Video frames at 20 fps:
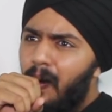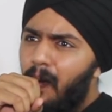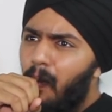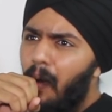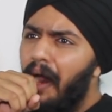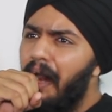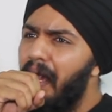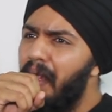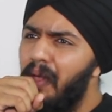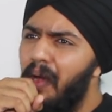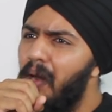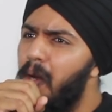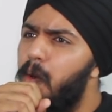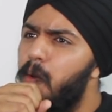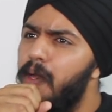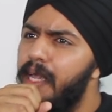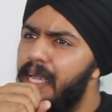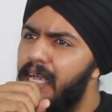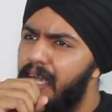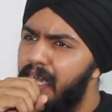What are you all
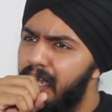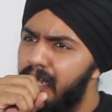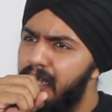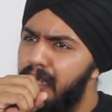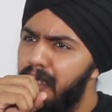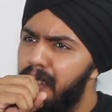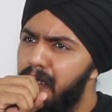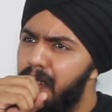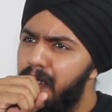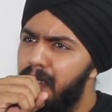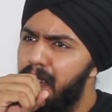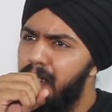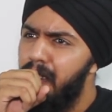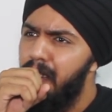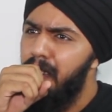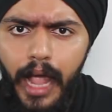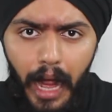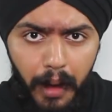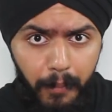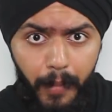doing?
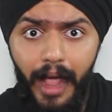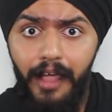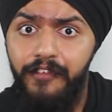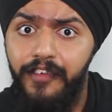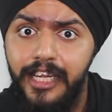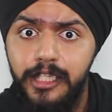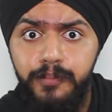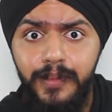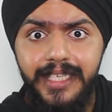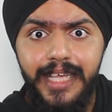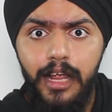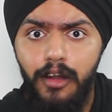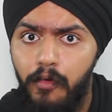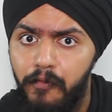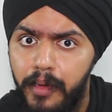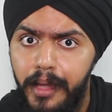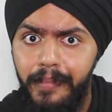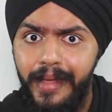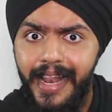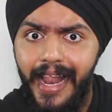And my friends beside
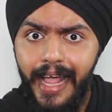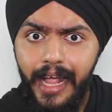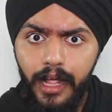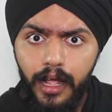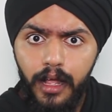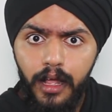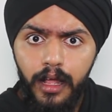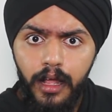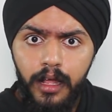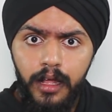of me be like,